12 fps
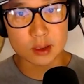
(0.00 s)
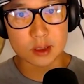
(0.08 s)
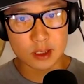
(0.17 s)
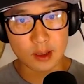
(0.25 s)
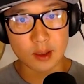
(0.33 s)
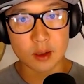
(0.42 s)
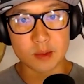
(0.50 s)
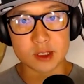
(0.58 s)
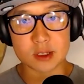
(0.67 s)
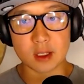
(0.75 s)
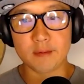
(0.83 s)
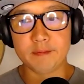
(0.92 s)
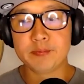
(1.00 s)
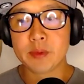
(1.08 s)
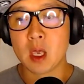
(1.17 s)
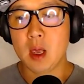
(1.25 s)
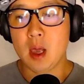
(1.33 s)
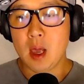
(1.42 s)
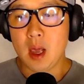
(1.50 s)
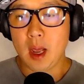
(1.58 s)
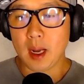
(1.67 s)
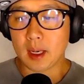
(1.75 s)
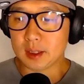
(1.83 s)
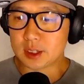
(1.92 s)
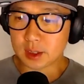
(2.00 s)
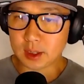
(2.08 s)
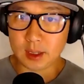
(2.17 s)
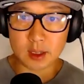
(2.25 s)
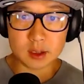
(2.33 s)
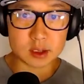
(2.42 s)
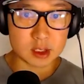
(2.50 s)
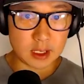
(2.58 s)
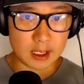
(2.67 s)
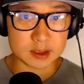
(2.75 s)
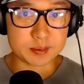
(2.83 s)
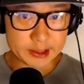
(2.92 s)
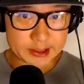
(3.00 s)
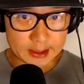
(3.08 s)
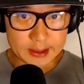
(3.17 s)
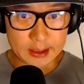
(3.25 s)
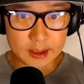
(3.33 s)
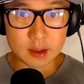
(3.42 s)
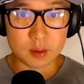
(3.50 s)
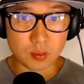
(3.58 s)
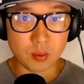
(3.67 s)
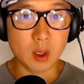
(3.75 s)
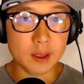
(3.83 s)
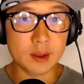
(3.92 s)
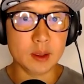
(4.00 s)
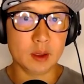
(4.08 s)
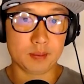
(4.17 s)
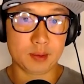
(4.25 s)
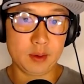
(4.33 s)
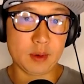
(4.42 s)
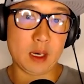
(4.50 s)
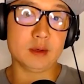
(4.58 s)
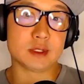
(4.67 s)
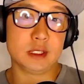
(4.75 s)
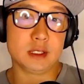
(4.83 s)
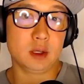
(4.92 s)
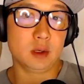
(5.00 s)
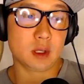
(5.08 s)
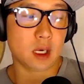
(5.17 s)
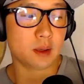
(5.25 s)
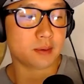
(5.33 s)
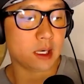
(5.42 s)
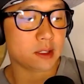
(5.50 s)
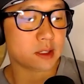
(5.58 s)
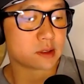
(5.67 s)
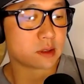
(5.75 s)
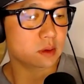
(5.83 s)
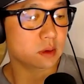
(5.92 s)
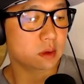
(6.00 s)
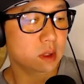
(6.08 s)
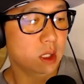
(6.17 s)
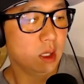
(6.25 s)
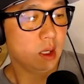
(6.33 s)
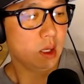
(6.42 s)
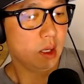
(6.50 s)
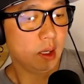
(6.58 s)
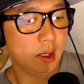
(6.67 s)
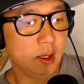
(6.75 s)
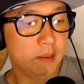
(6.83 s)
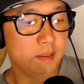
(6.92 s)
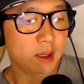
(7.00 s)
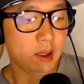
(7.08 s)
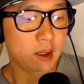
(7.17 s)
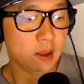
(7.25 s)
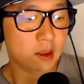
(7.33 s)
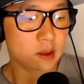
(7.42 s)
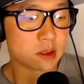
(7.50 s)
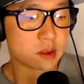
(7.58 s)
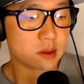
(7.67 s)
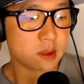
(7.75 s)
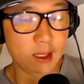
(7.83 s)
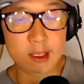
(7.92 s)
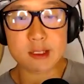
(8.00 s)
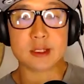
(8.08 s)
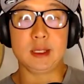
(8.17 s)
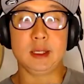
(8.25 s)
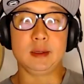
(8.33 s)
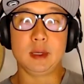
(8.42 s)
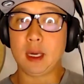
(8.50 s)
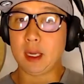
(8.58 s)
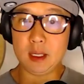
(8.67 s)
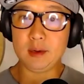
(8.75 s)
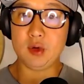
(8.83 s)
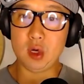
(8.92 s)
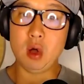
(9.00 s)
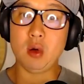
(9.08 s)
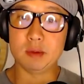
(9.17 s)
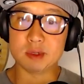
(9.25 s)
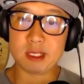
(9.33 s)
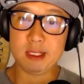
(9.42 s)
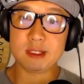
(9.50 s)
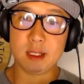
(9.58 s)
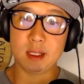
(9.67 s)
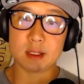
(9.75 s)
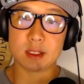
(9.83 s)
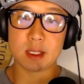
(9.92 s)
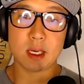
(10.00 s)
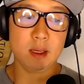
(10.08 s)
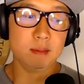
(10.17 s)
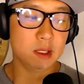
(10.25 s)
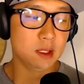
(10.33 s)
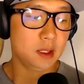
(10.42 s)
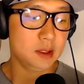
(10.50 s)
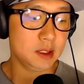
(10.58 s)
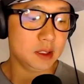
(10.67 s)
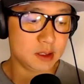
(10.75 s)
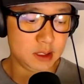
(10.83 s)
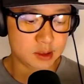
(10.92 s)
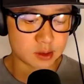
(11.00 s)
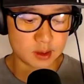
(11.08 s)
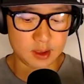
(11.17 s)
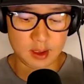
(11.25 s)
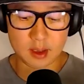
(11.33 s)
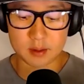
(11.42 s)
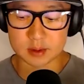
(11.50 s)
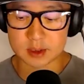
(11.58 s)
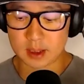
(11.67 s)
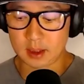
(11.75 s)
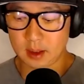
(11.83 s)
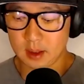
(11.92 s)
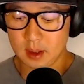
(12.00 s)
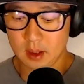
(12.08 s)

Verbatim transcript: yeah. to take care of myself. And I took an English class because I needed one prerequisite to go to chiropractic school um, and I aced it. And I didn't even know I was acing it at the time. And, and then the teacher at the end was like,